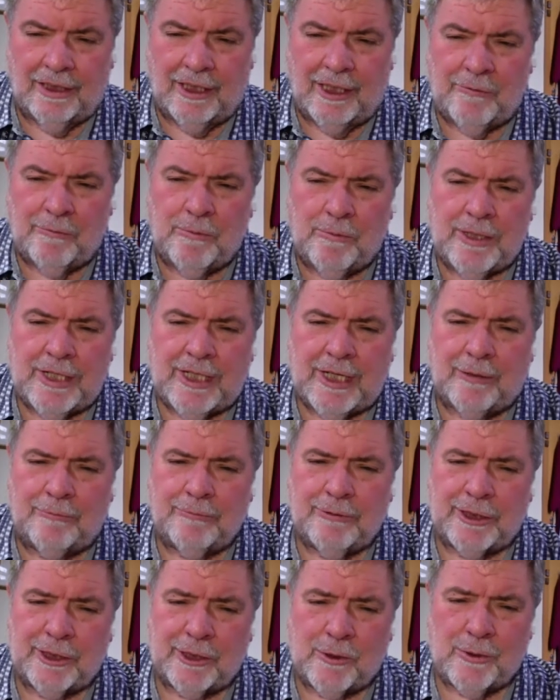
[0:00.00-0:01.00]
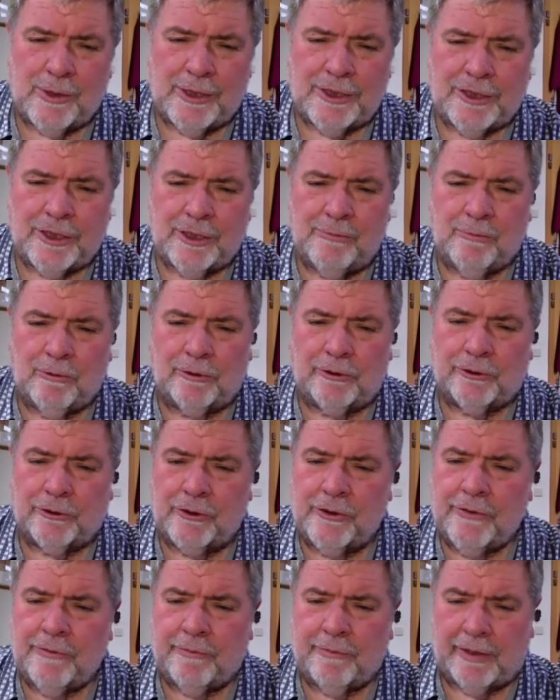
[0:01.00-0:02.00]
If we come to the question more
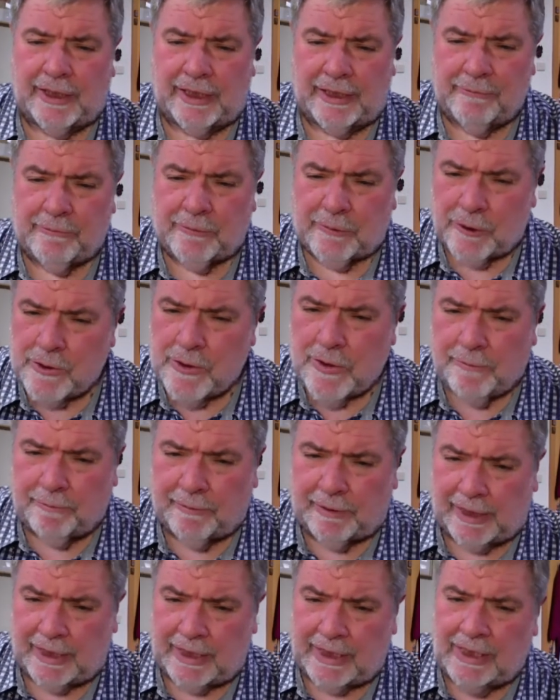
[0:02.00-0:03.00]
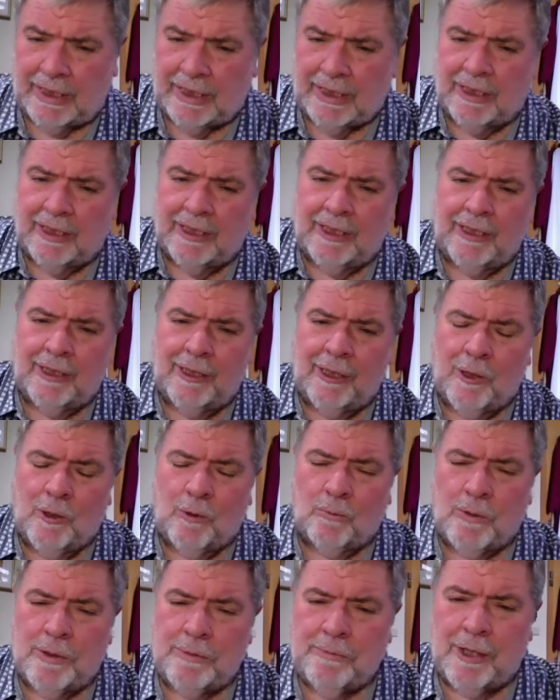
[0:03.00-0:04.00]
truthfully,
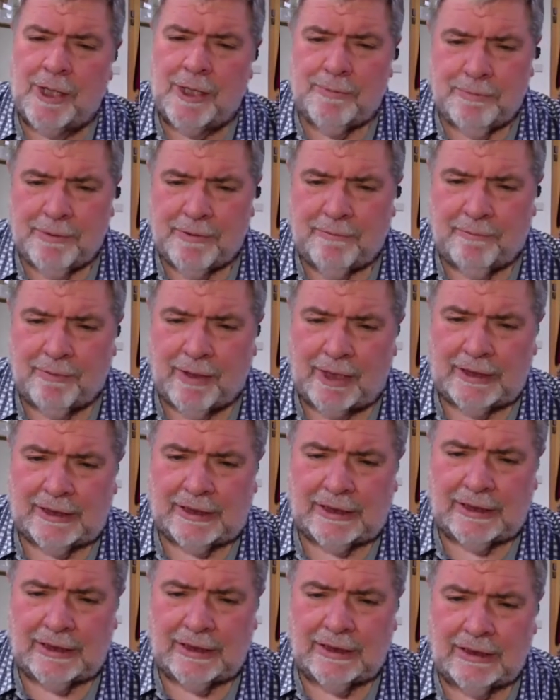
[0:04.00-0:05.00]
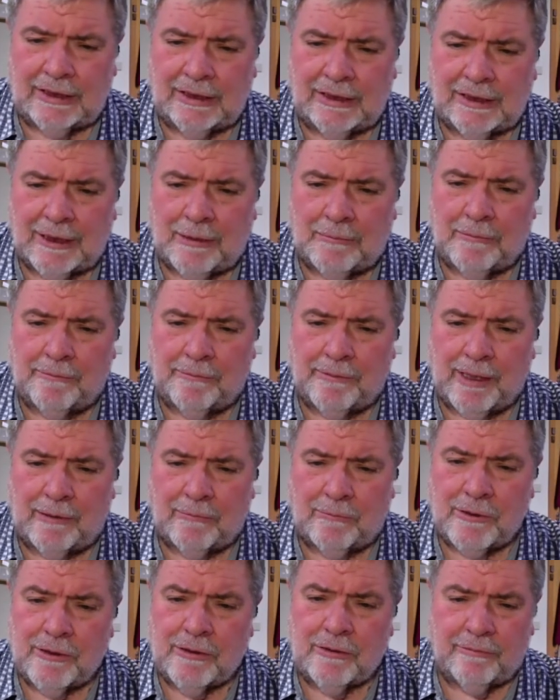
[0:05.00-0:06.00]
we might be facing some of our
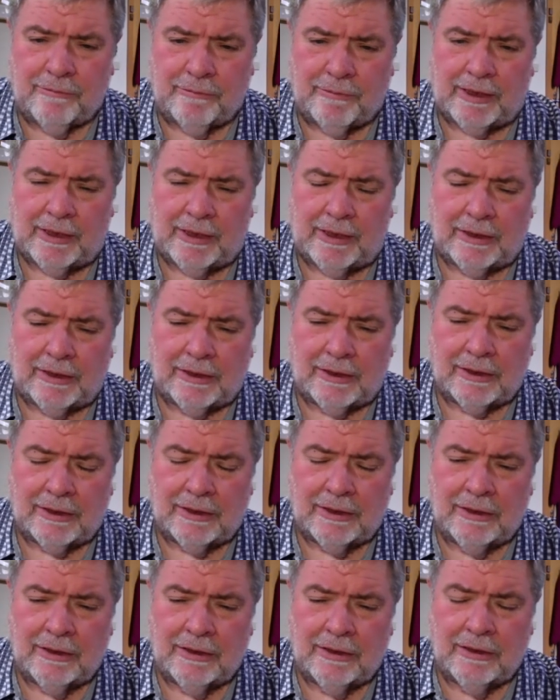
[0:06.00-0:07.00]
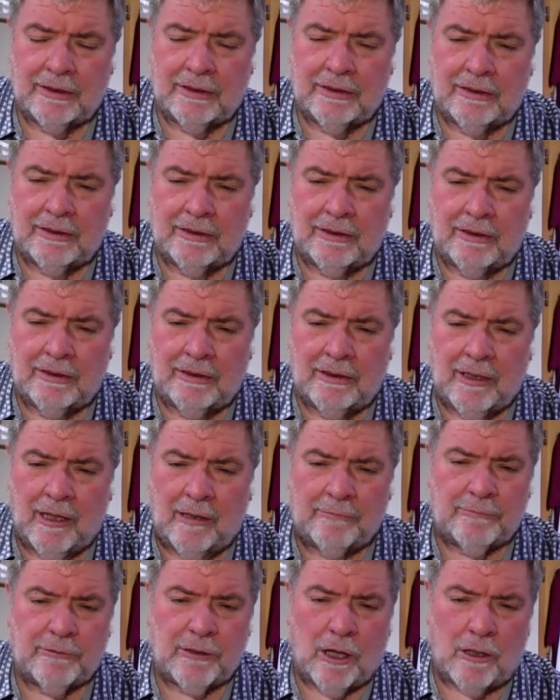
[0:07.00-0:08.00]
real fears
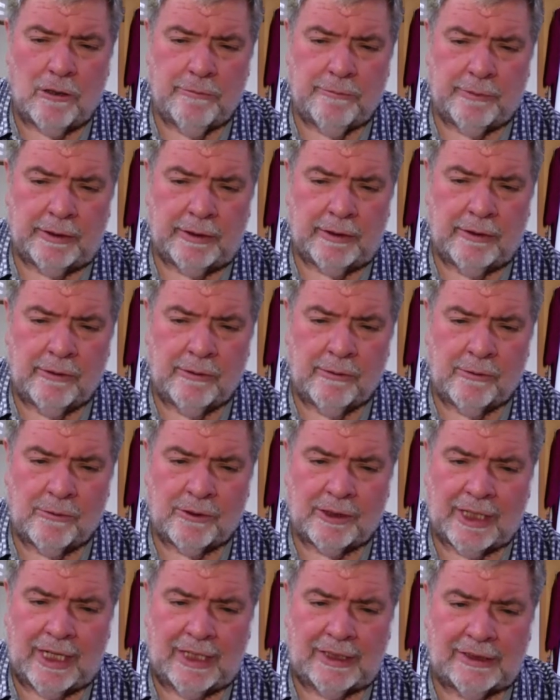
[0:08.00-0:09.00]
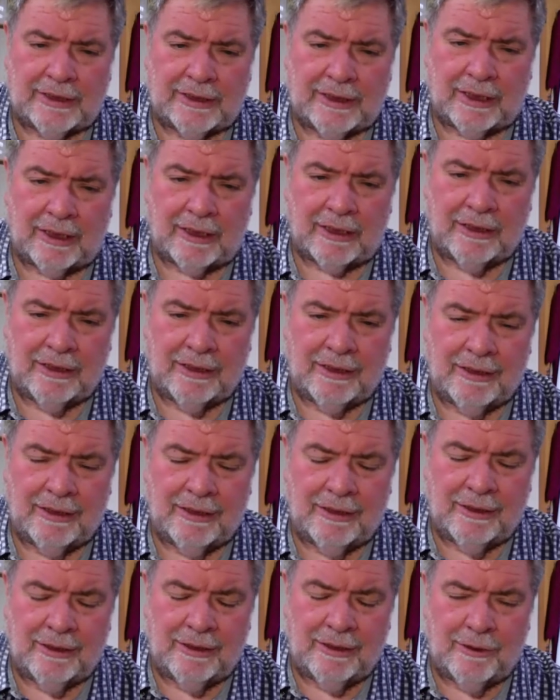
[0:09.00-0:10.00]
of COVID or cancer
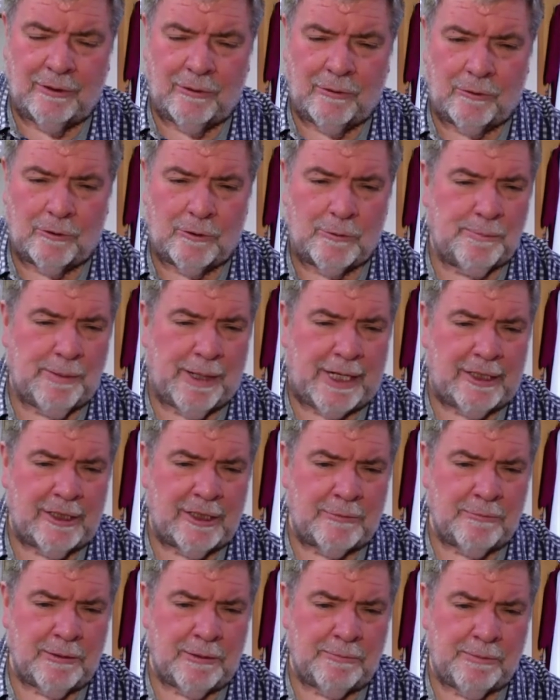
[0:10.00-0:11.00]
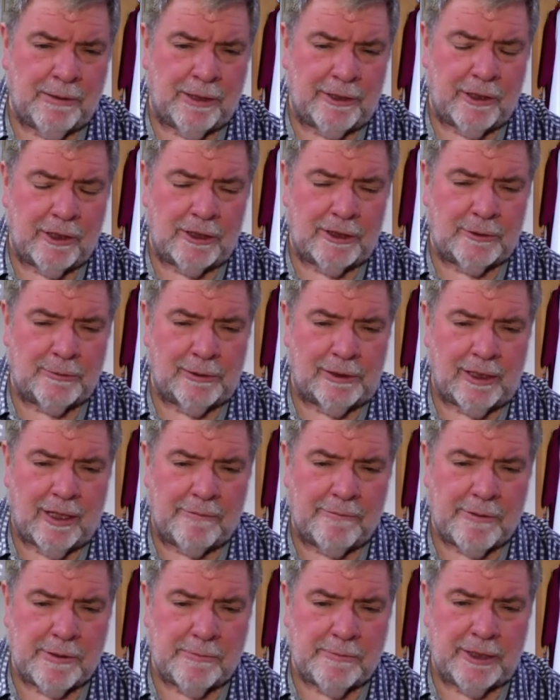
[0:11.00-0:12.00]
or abandonment by those we
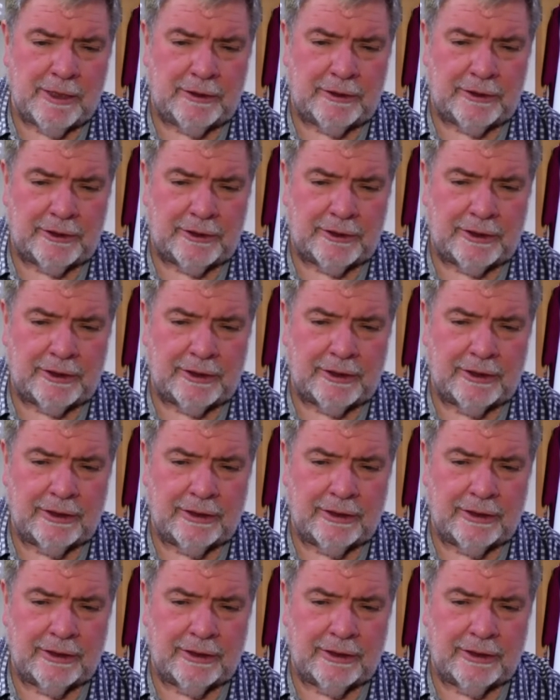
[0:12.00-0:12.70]
love the most,